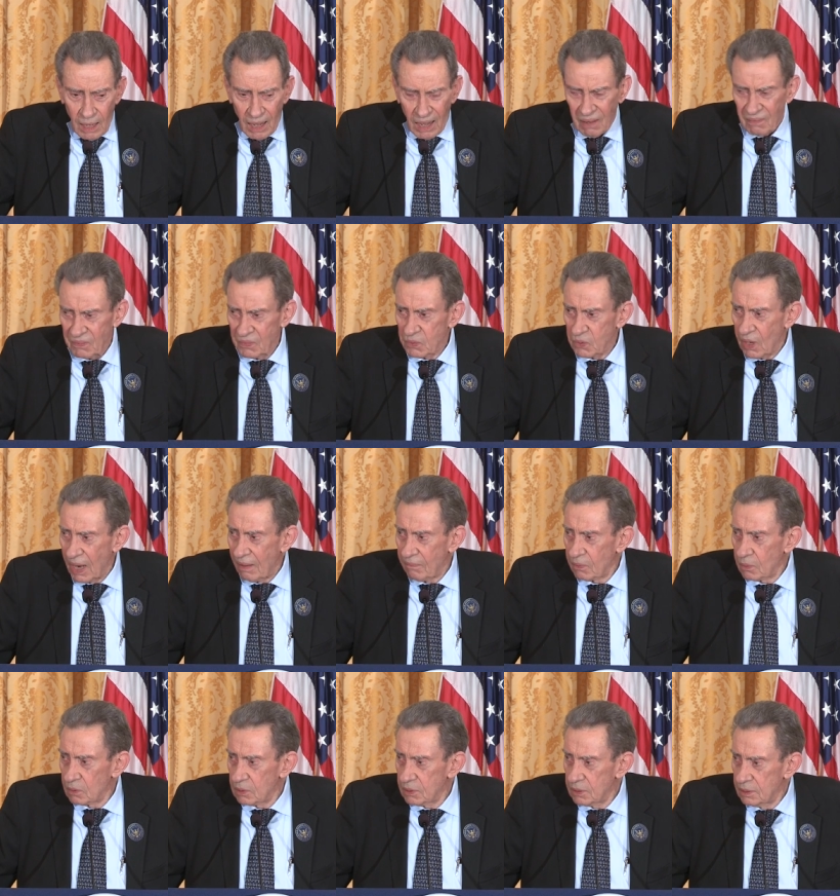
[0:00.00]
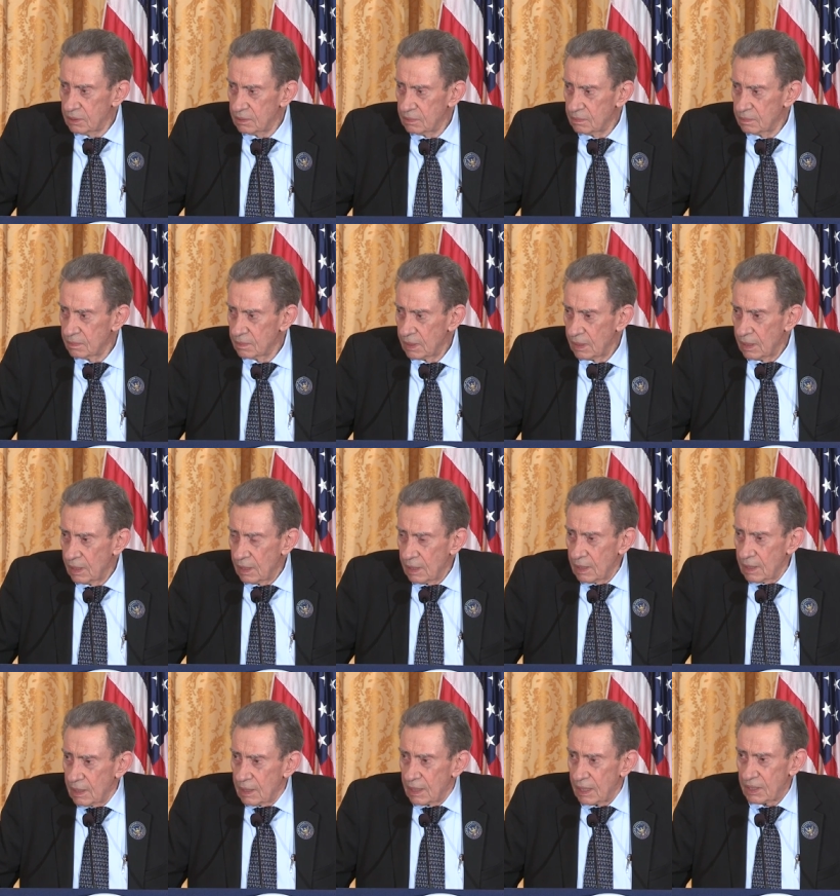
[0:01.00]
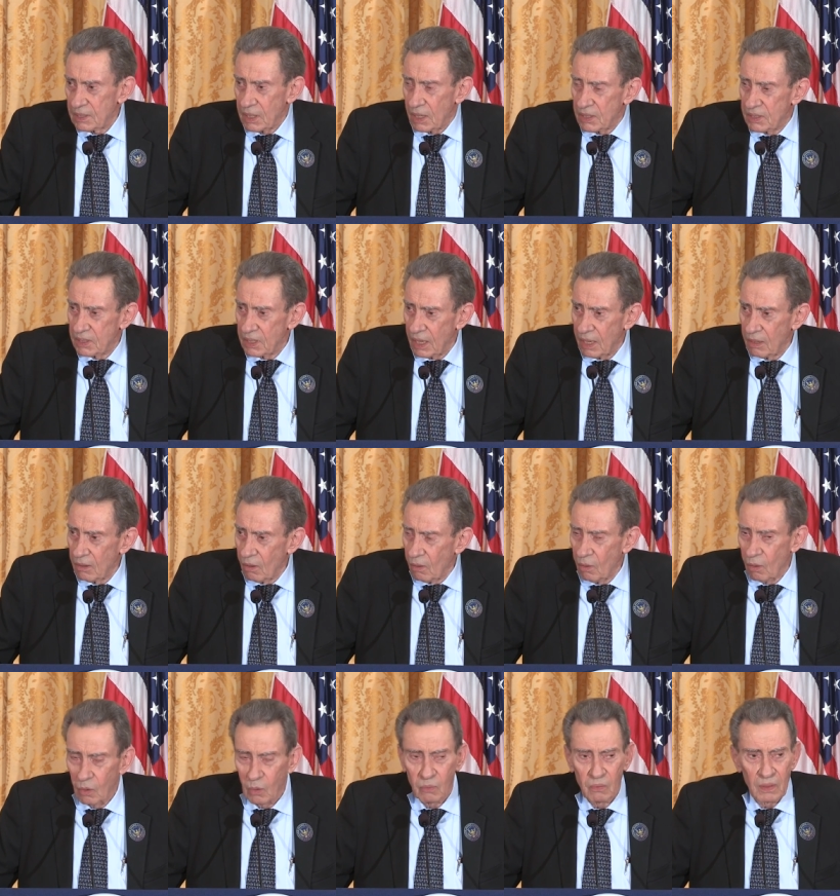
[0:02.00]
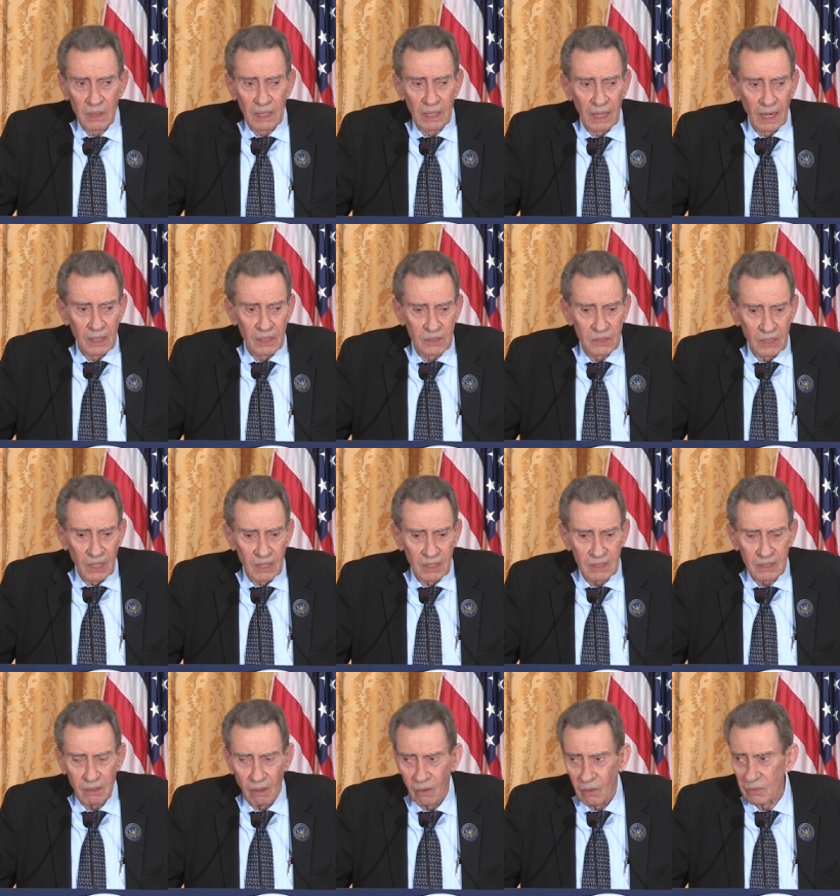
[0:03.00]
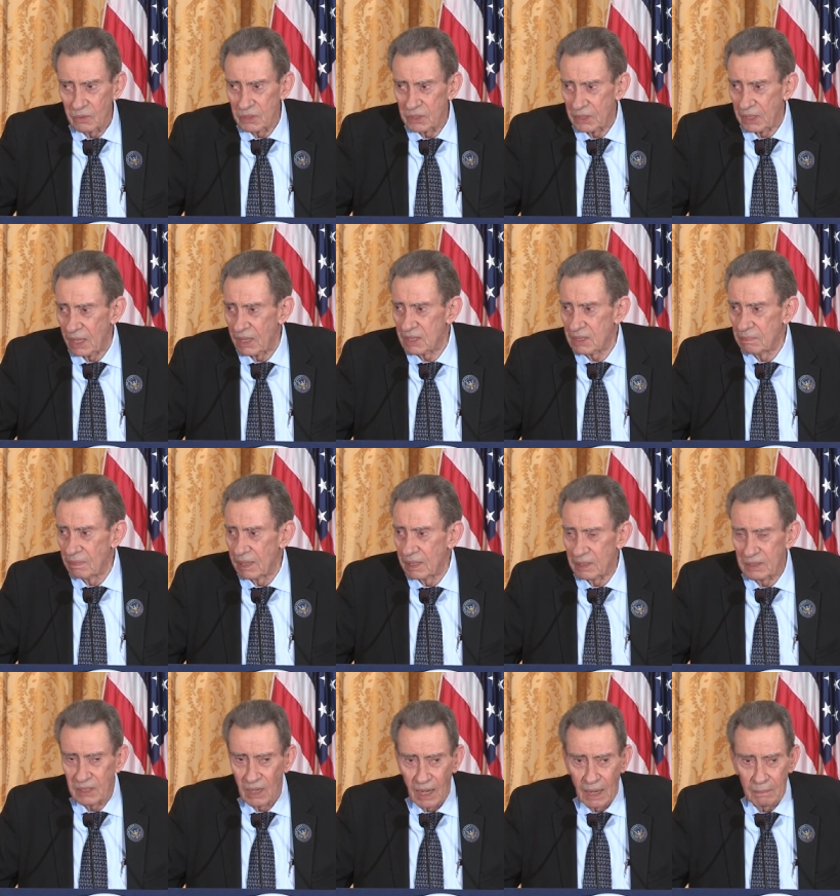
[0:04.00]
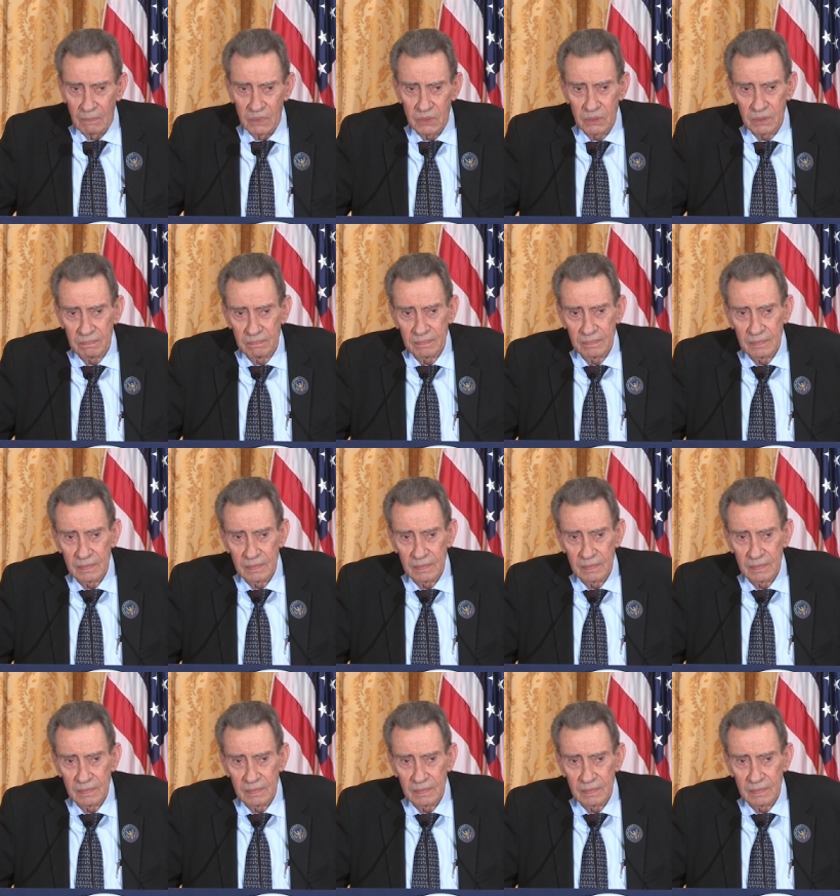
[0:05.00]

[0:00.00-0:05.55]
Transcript: I've traveled, as I said, all over the United States, all the states many times.